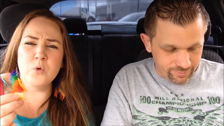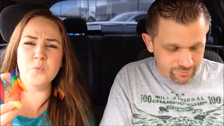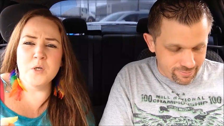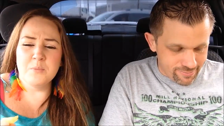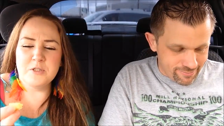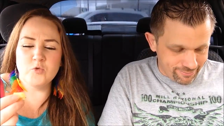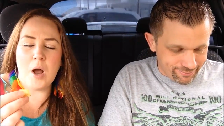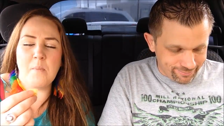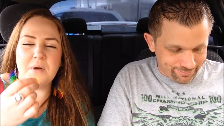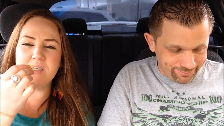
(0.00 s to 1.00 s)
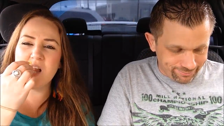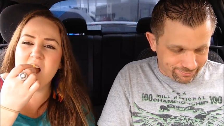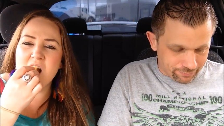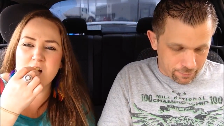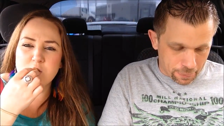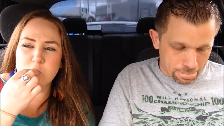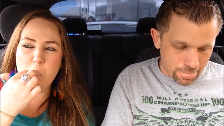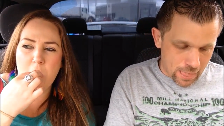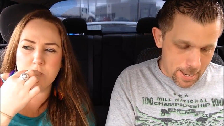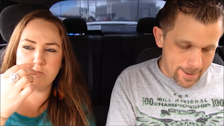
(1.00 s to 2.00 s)
Speaker 1: we will be dropping
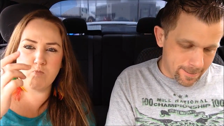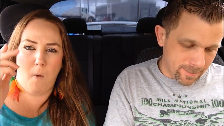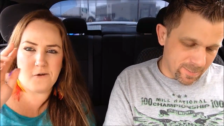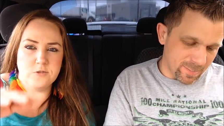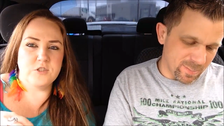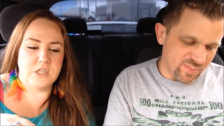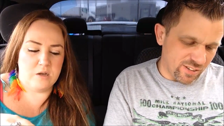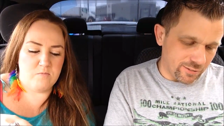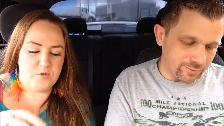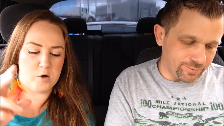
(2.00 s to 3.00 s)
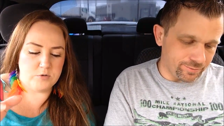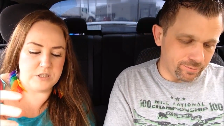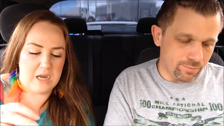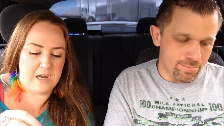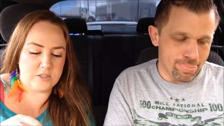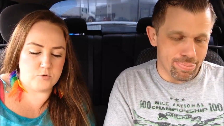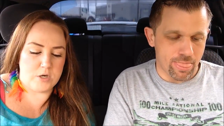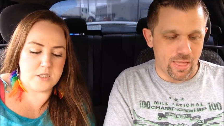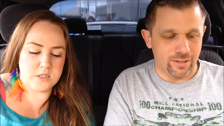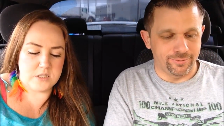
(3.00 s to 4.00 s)
the info, the
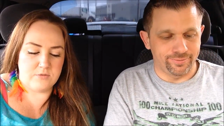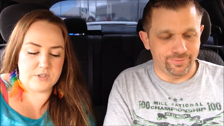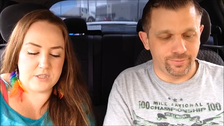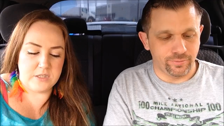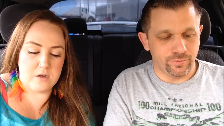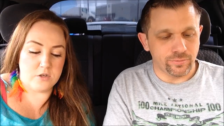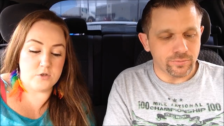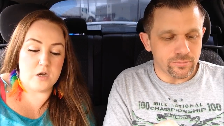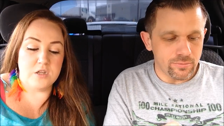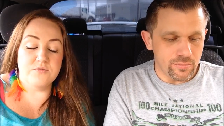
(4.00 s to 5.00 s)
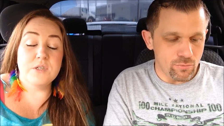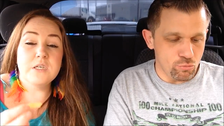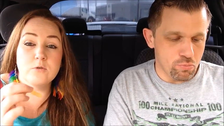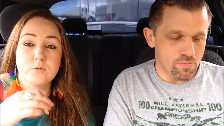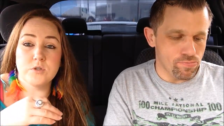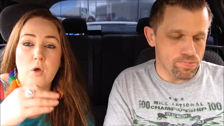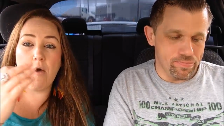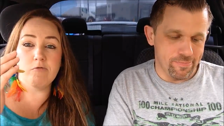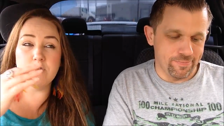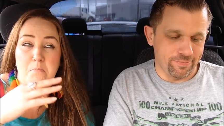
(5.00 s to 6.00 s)
address, and everything under all the videos
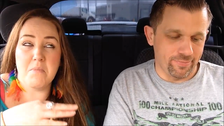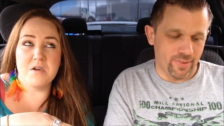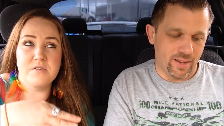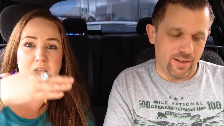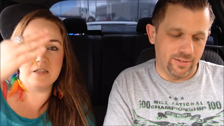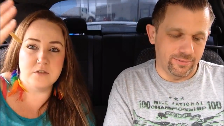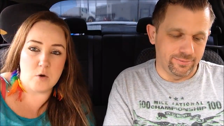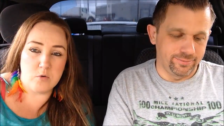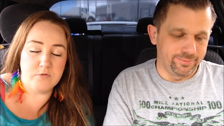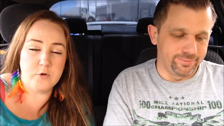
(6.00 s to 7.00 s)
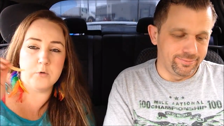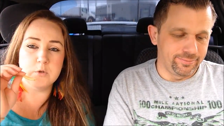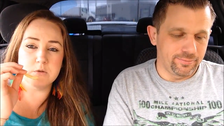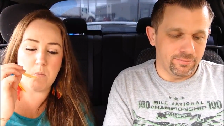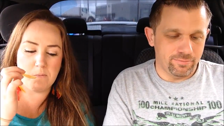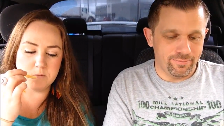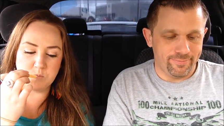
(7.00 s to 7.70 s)
from Monday going forward.